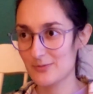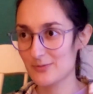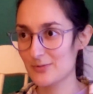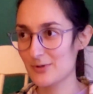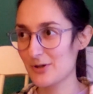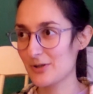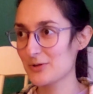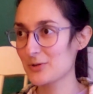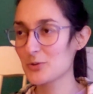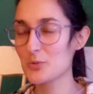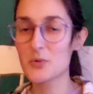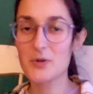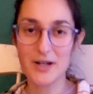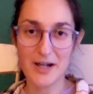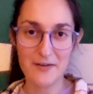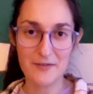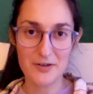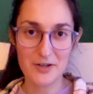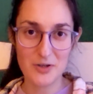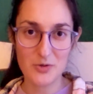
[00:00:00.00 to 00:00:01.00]
You can do
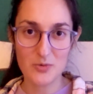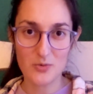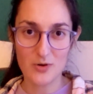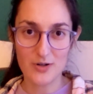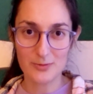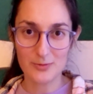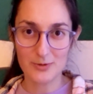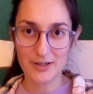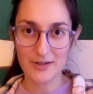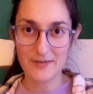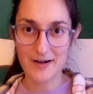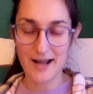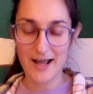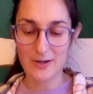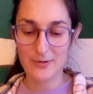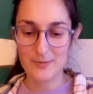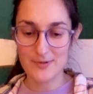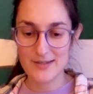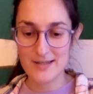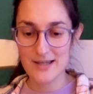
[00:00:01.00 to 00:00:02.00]
whatever you want, whatever
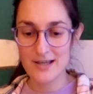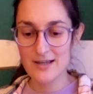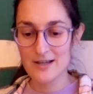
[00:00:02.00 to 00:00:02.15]
helps.